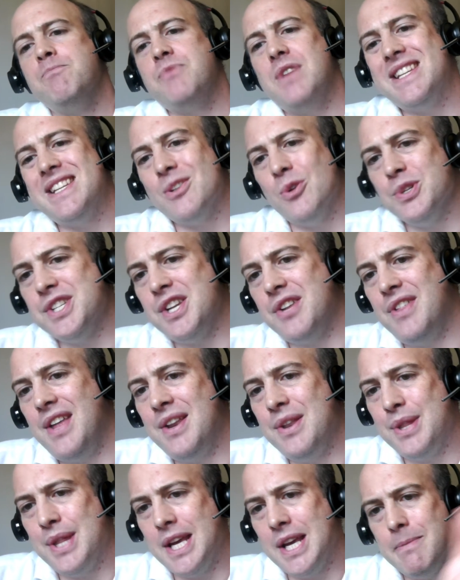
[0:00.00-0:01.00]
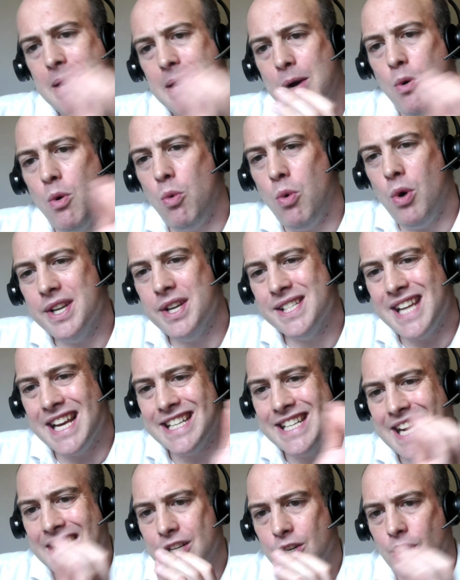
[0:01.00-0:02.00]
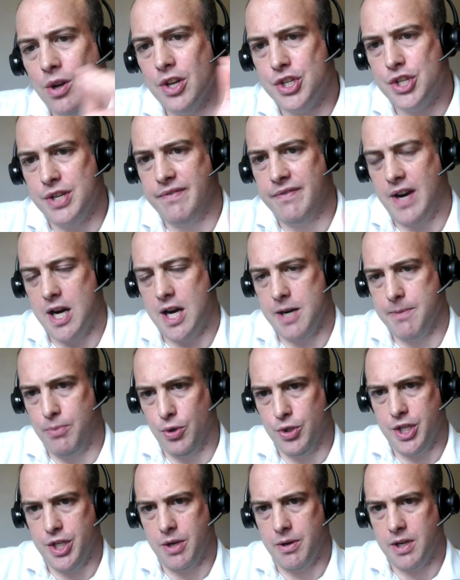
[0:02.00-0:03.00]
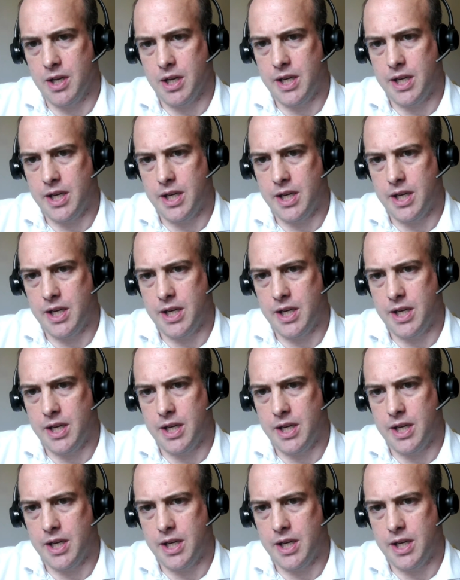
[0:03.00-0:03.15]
Let's also then think about, well, what is that technology variable doing?